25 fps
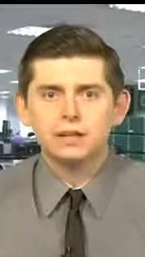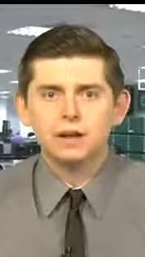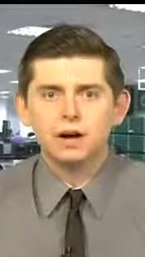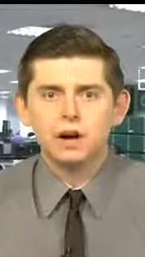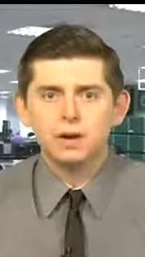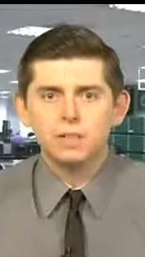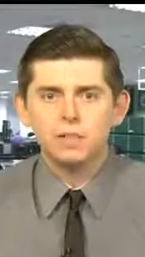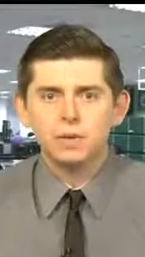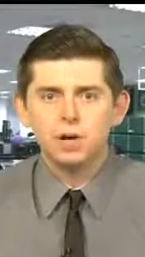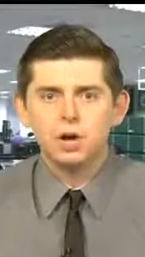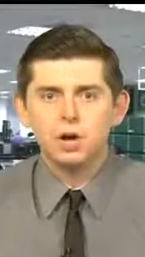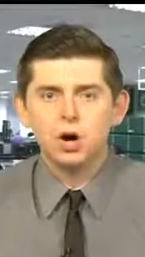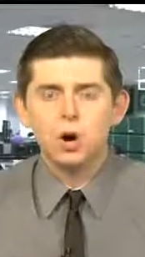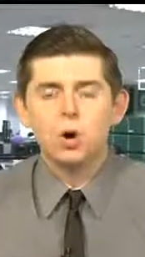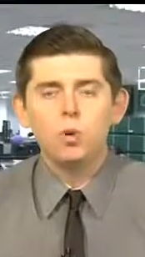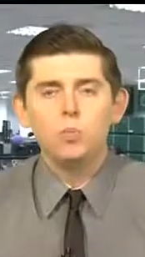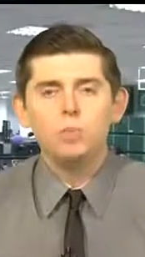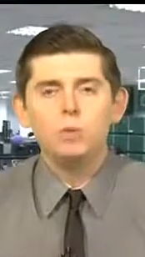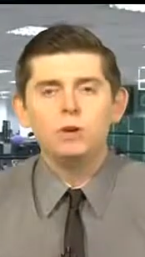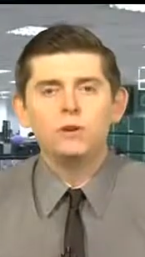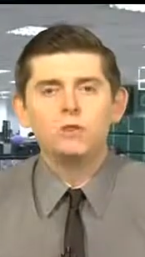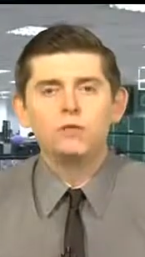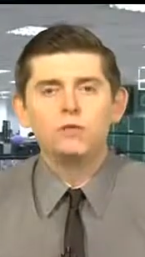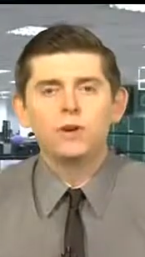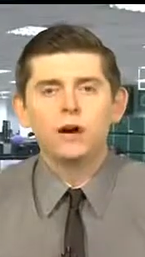gunmen
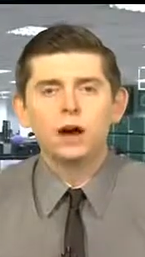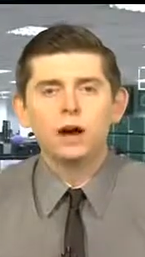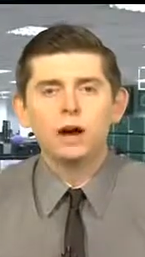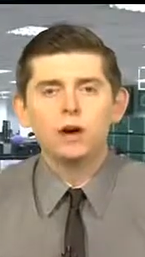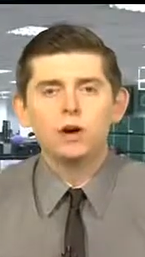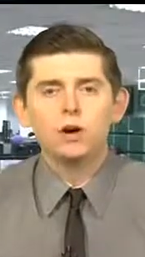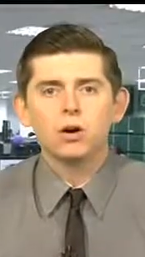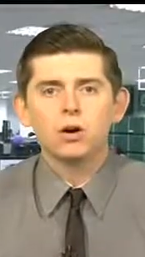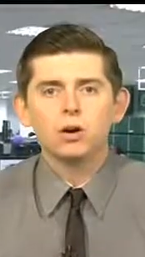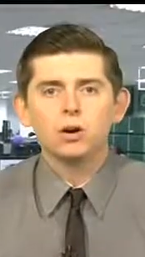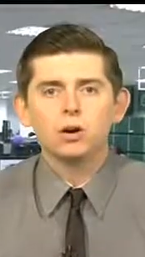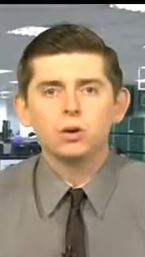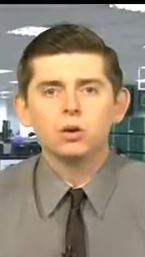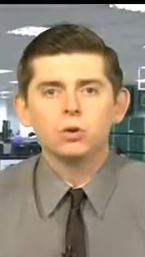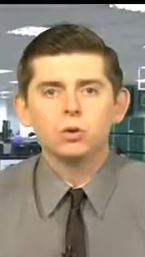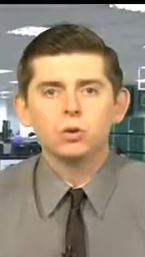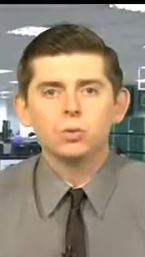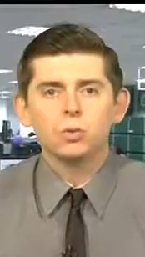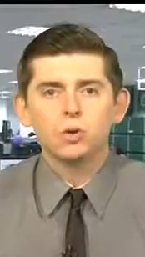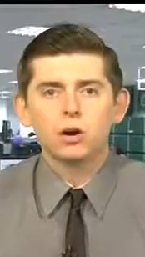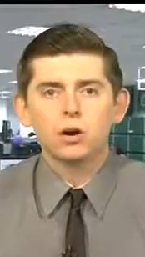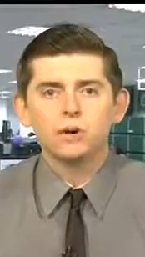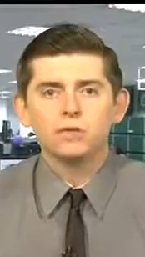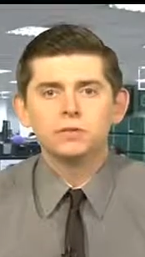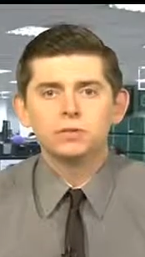opened fire on a group
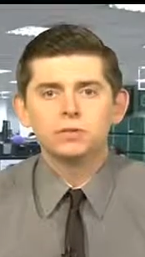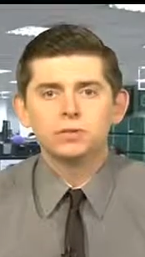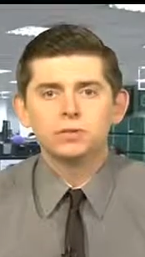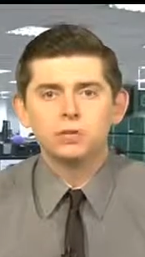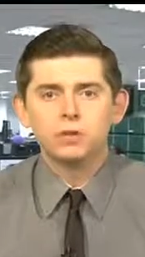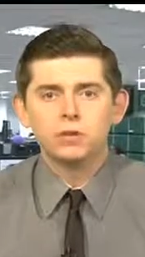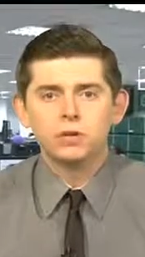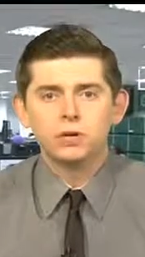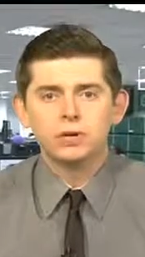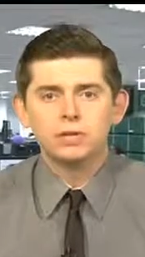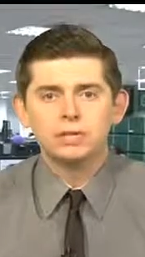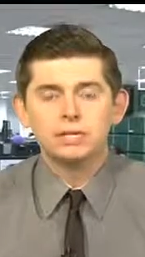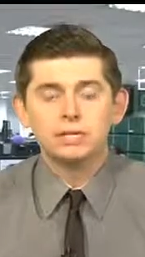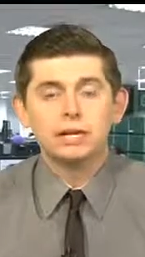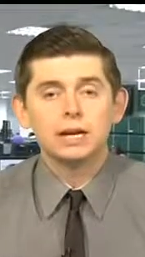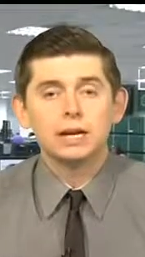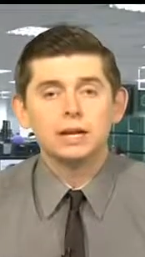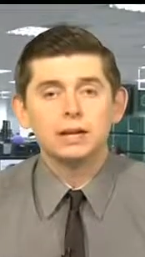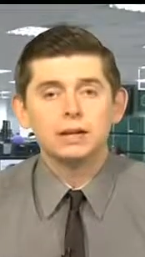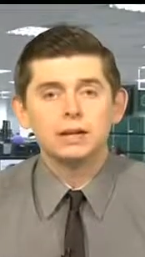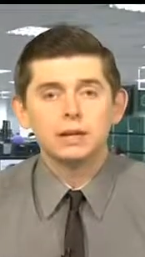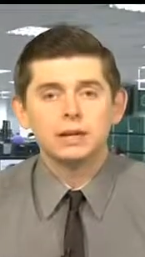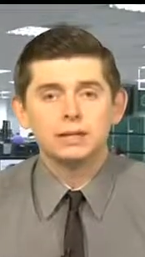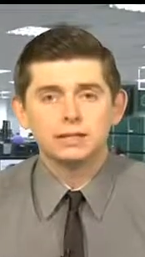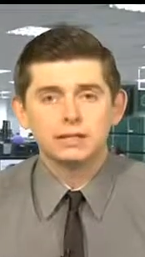of students,
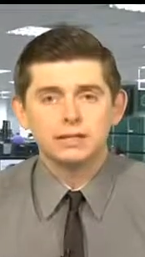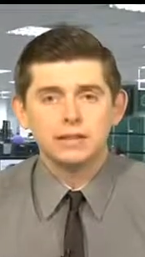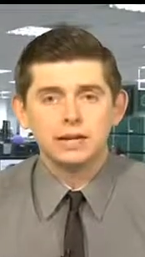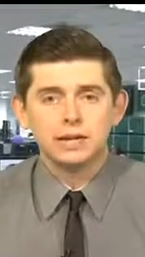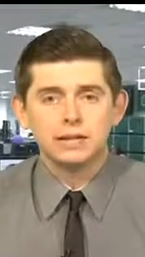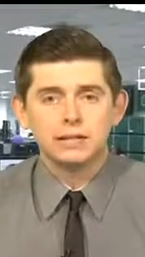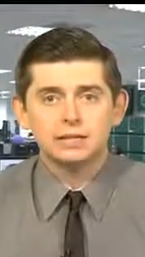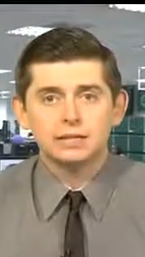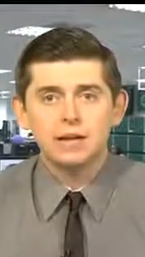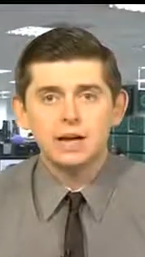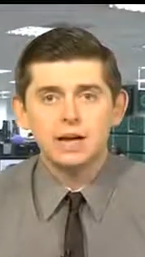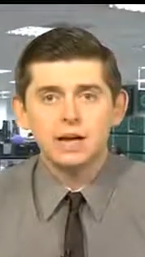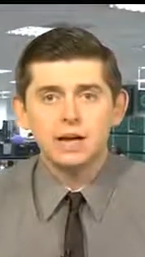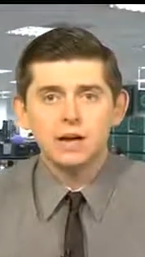killing six.